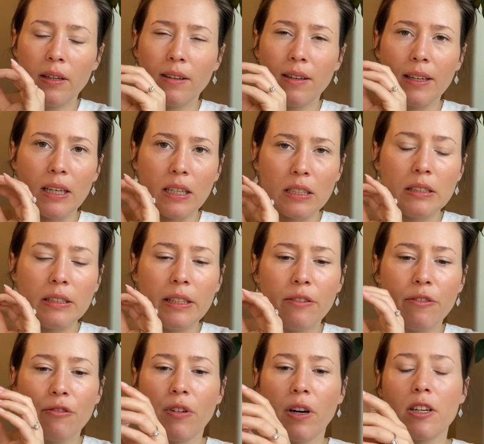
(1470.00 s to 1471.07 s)
like a clean,
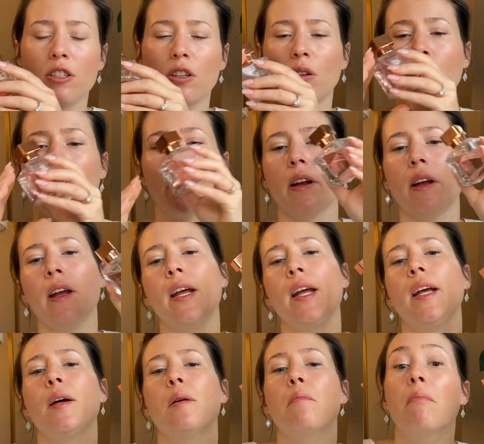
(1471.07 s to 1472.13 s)
fresh accord.
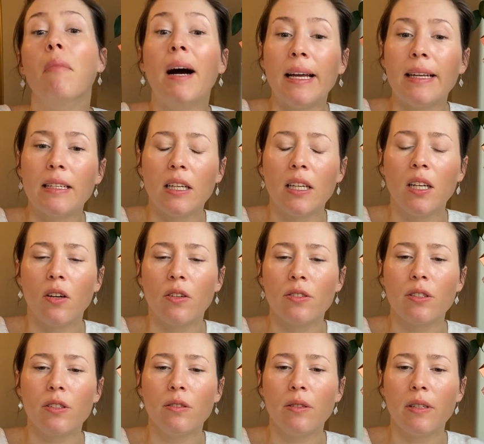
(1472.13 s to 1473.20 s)
But it
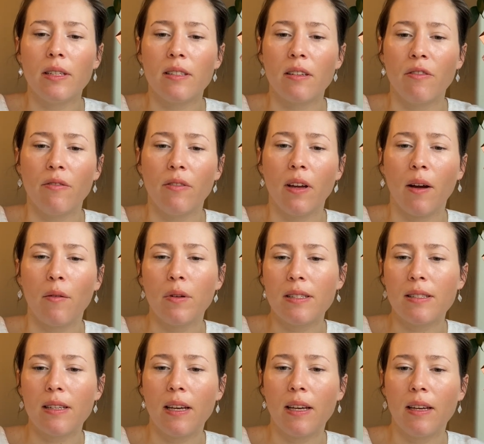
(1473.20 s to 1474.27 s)
also is I would
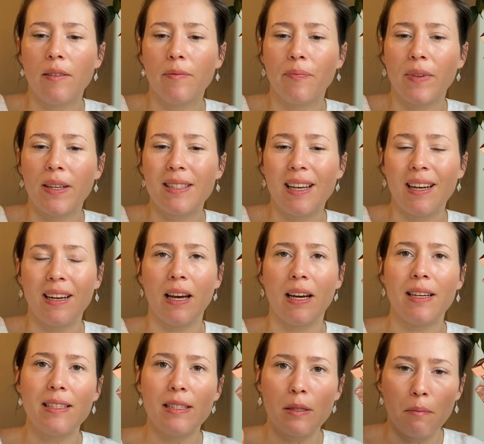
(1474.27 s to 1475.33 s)
say it's a
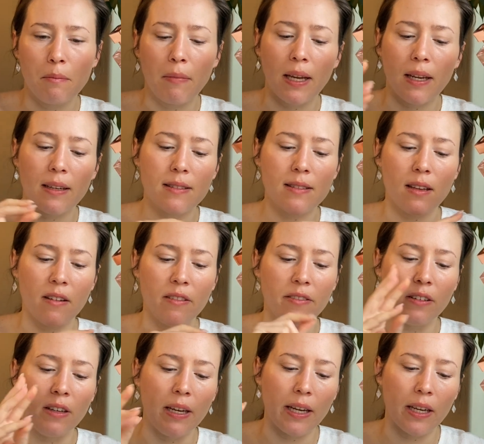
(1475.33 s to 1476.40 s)
nice mix of
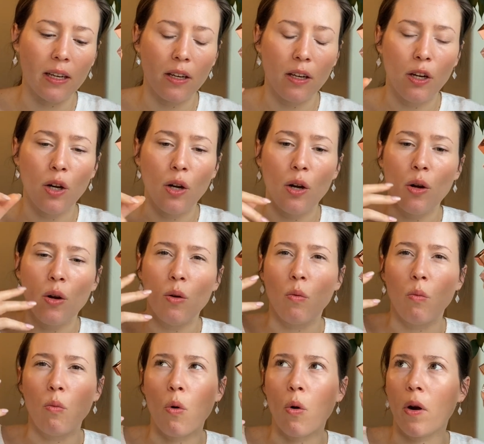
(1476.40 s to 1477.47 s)
like
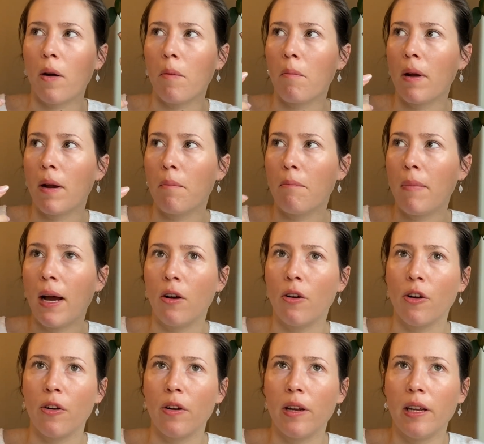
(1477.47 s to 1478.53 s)
warm,
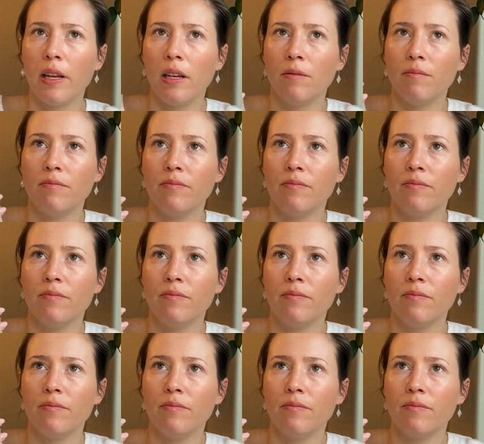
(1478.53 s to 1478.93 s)
powdery,